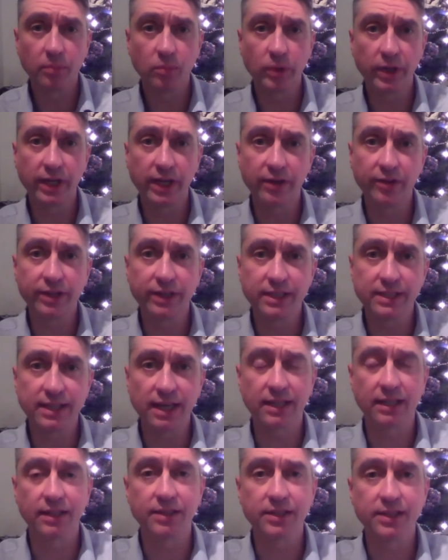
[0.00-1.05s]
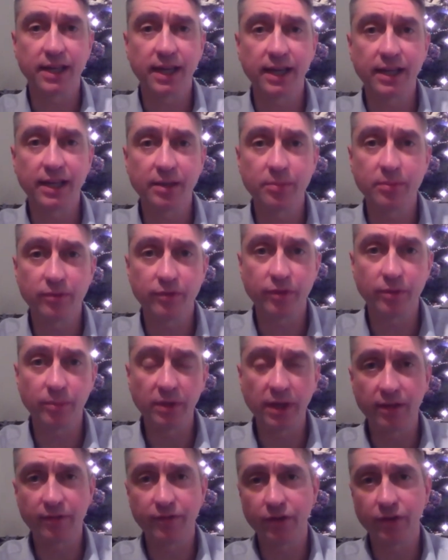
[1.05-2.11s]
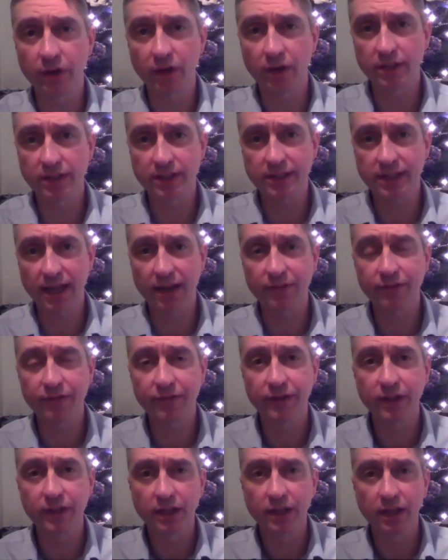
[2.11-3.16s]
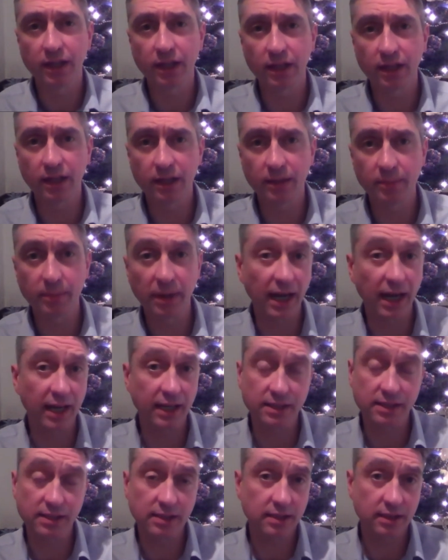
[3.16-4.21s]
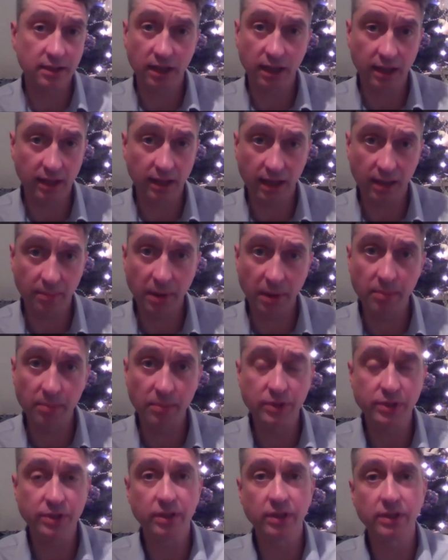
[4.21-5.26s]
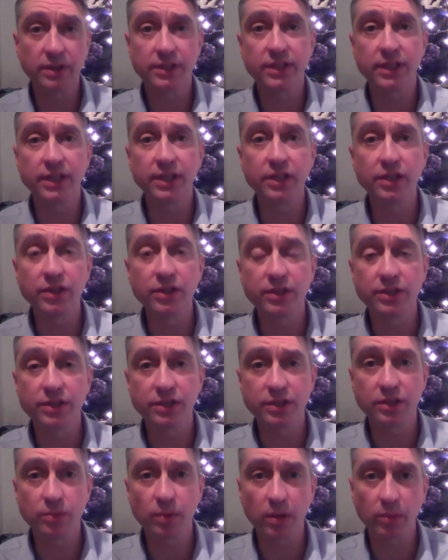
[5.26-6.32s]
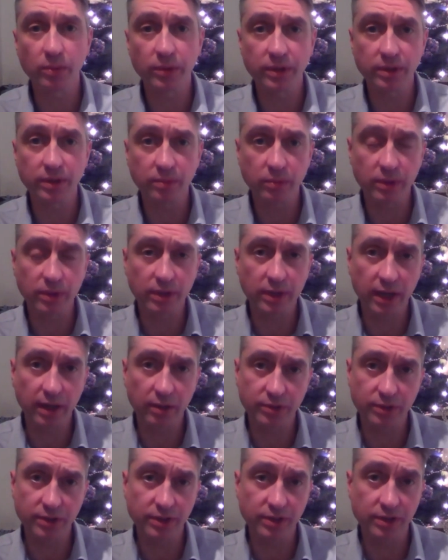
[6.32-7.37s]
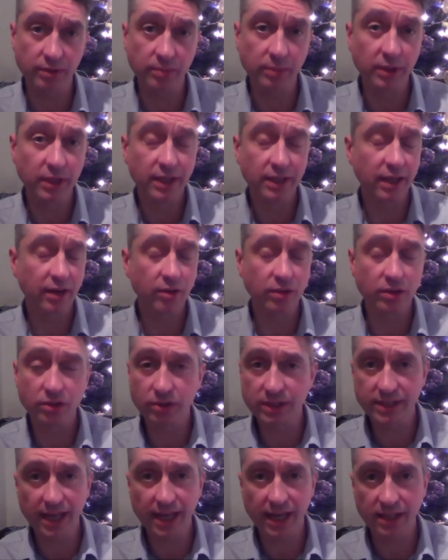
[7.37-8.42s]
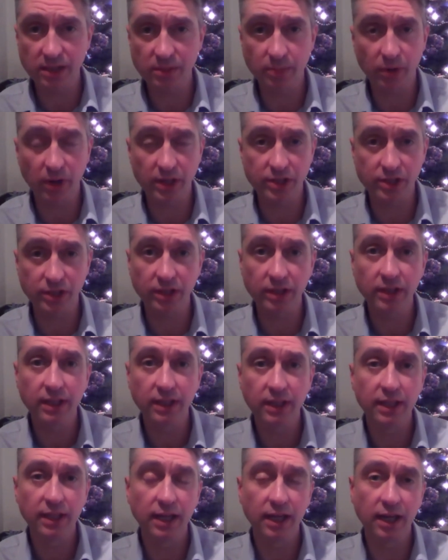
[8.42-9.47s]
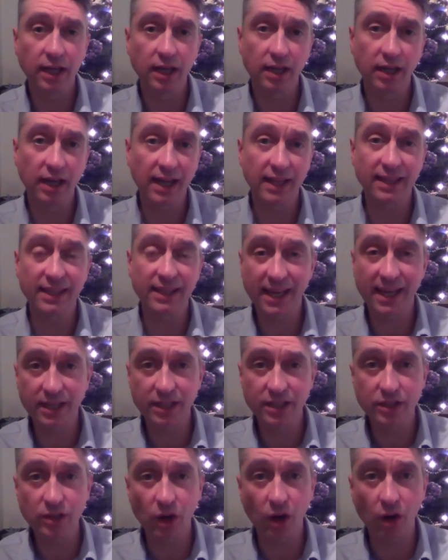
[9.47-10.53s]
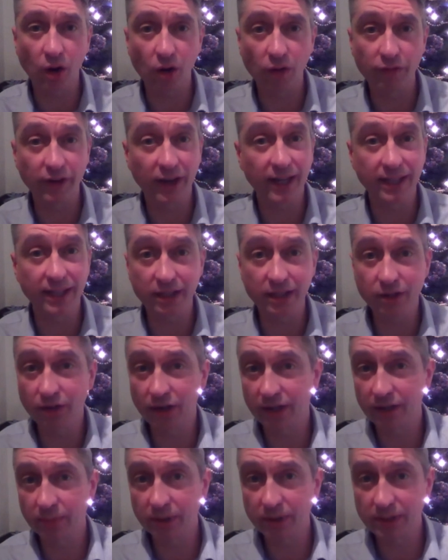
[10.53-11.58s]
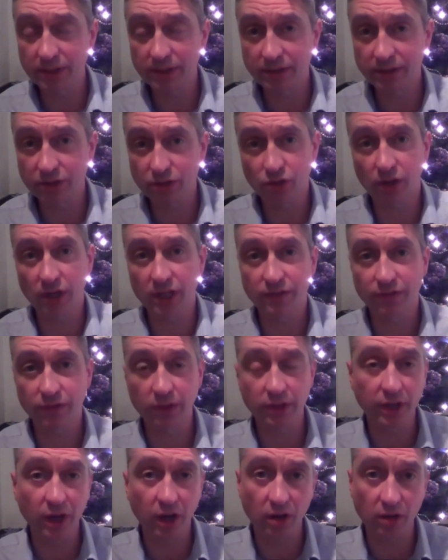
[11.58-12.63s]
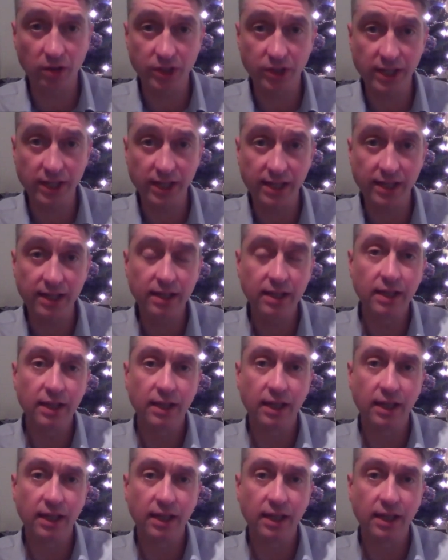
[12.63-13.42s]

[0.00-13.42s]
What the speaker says: We're hearing exactly the same from our frontline staff and our members that are senior nurses as well within the health system. They're under intense pressure at the end of an incredibly stressful and hard year.